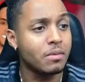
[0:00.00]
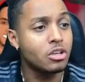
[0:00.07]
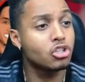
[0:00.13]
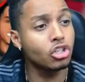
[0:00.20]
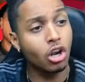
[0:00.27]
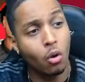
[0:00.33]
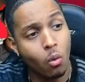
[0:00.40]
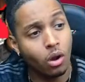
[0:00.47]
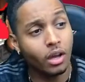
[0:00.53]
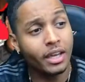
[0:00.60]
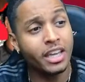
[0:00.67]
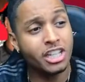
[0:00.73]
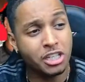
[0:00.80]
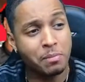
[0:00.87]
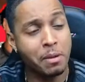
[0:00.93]
Do you know what? He
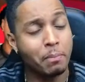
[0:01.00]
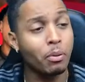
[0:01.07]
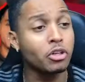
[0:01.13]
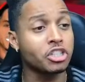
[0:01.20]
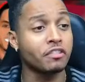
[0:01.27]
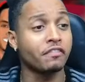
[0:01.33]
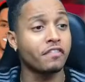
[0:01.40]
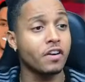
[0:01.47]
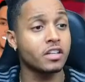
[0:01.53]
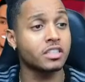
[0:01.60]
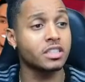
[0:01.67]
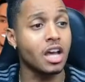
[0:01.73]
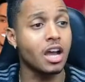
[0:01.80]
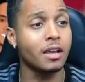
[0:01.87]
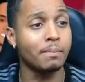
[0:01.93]
should be pushing for a
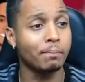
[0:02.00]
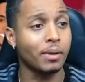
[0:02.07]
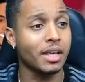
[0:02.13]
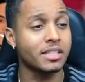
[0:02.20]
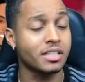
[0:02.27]
starting place